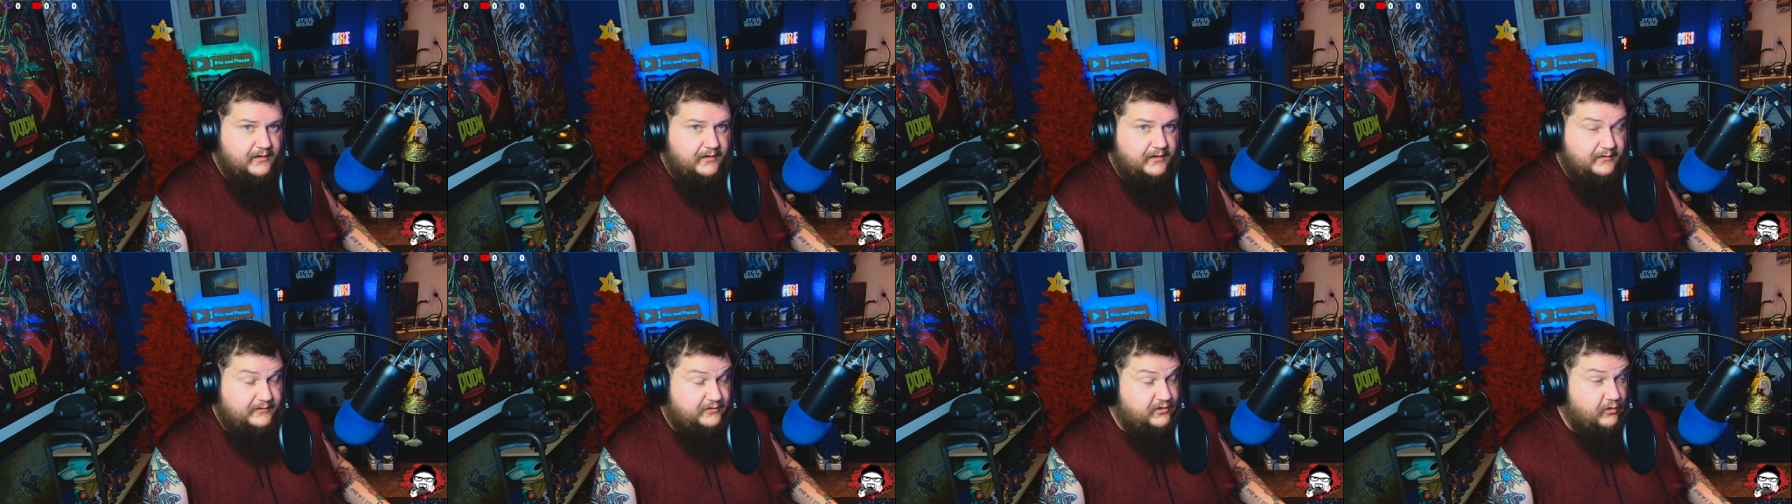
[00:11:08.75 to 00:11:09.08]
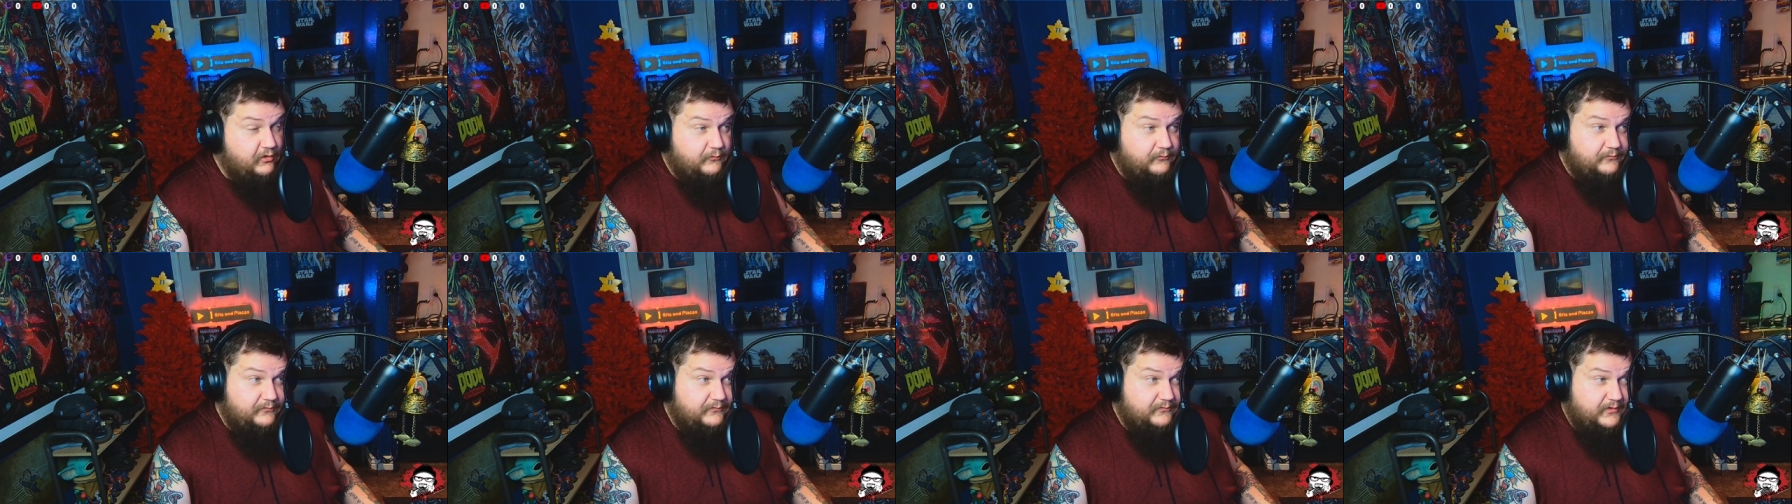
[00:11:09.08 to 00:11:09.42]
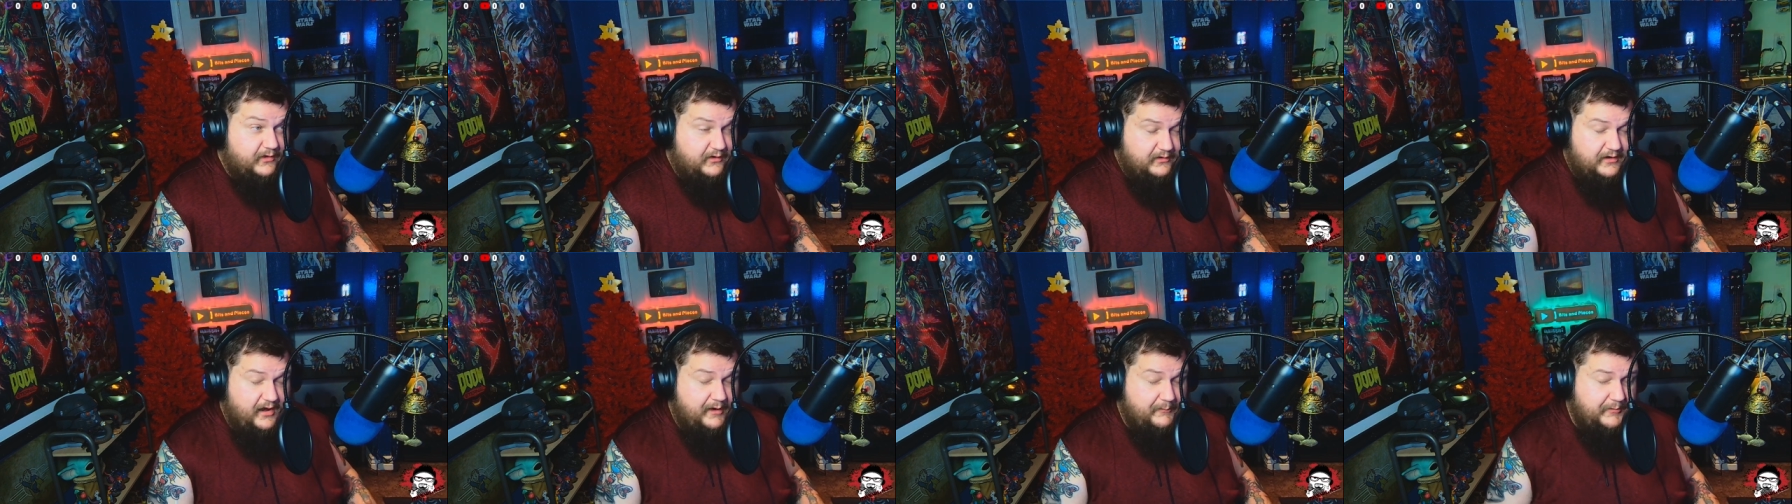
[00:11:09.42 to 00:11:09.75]
And you know,
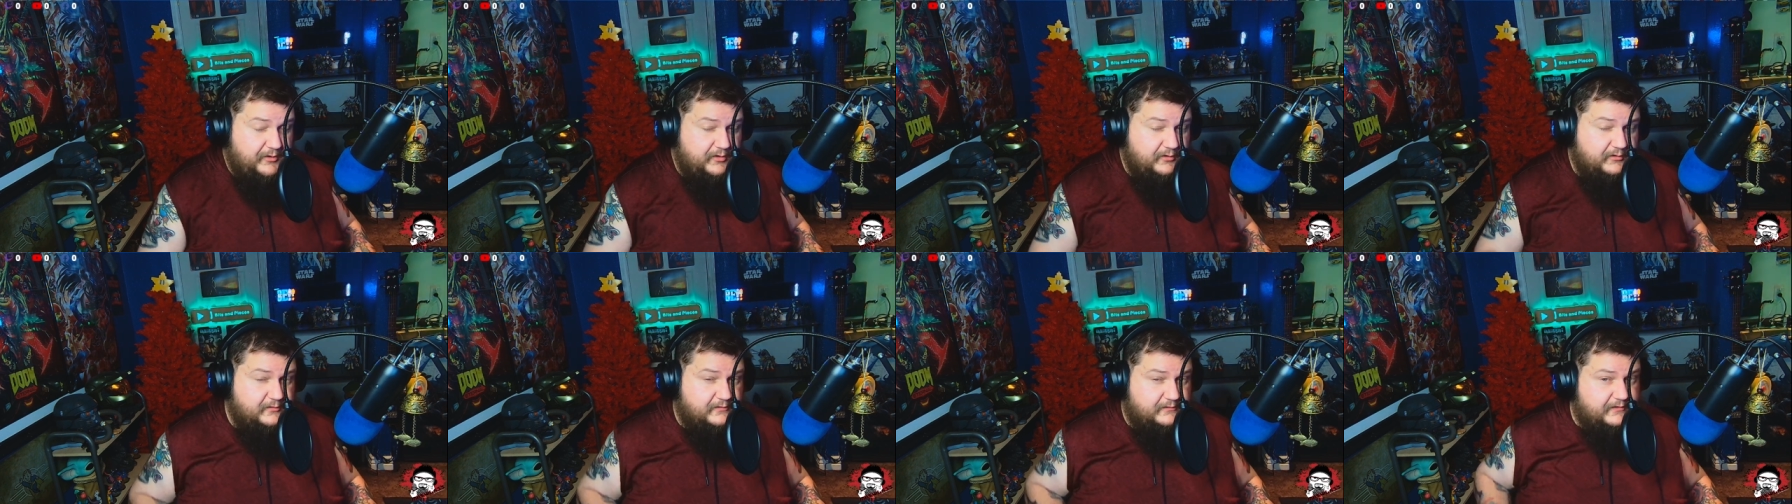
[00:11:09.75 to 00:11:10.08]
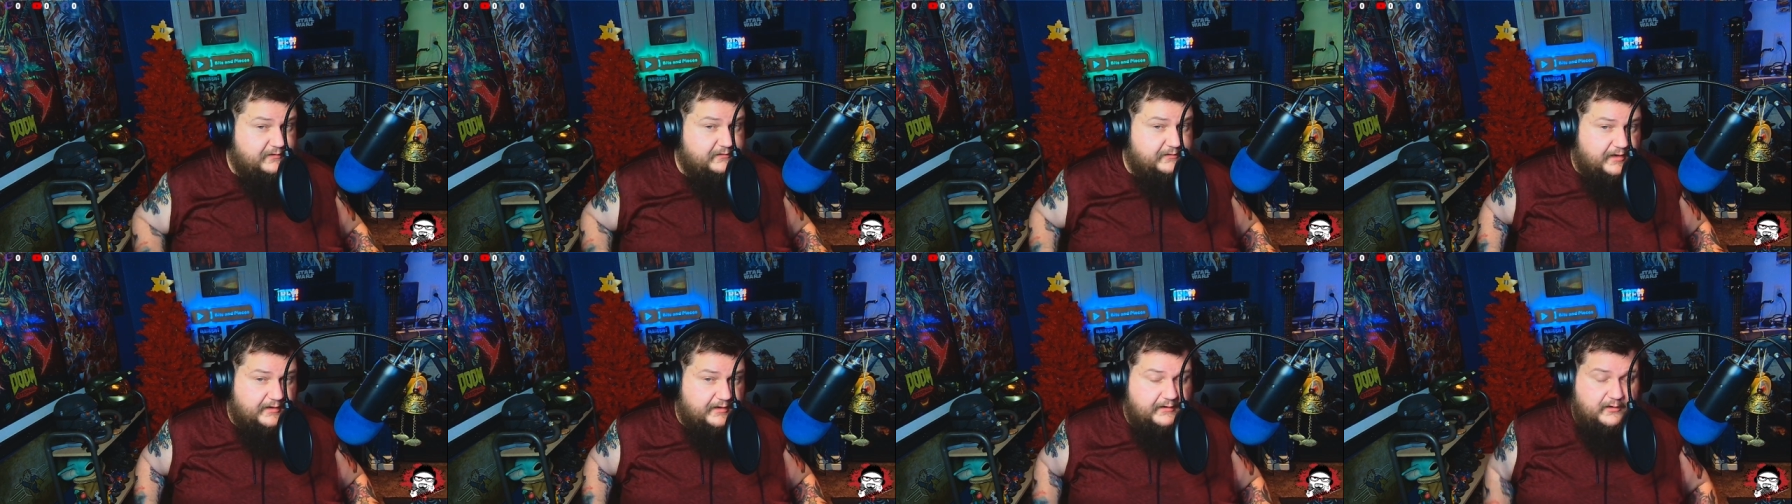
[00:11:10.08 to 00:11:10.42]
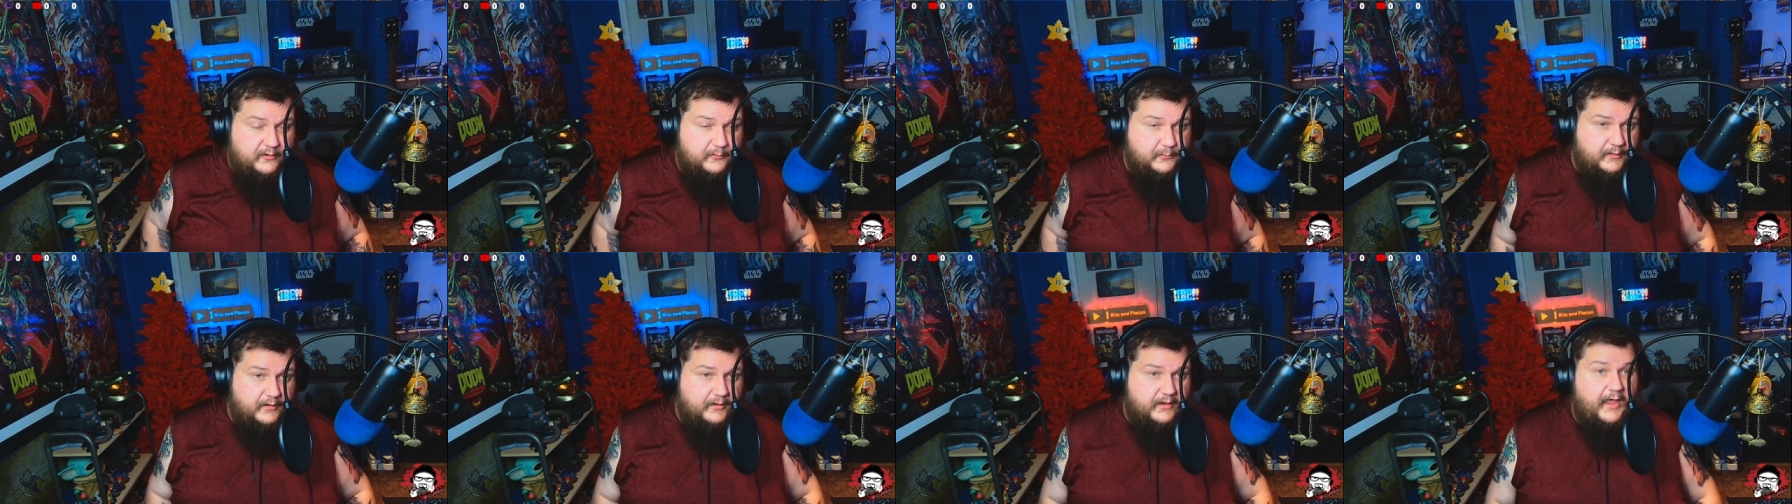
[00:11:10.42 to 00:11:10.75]
Konami could have did that. They
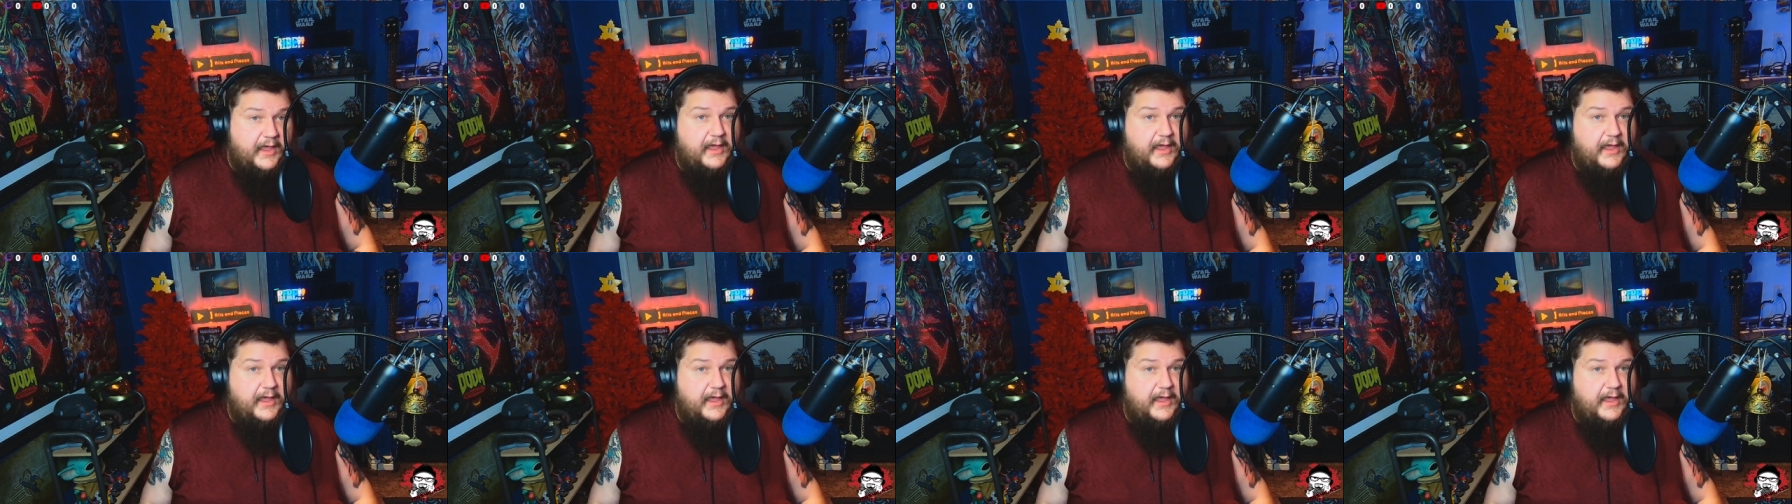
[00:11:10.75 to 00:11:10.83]
could be like,